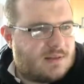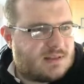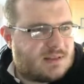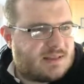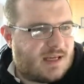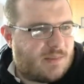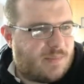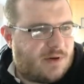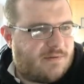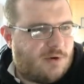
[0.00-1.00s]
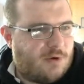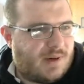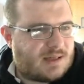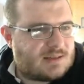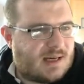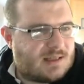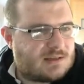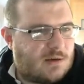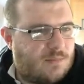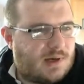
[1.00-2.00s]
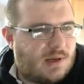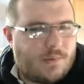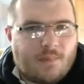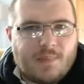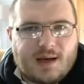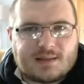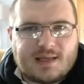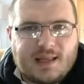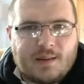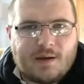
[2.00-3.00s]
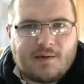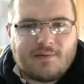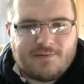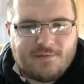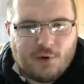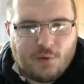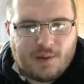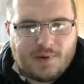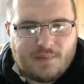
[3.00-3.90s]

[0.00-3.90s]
stick both fullbacks as complete wing backs, get them going forward a bit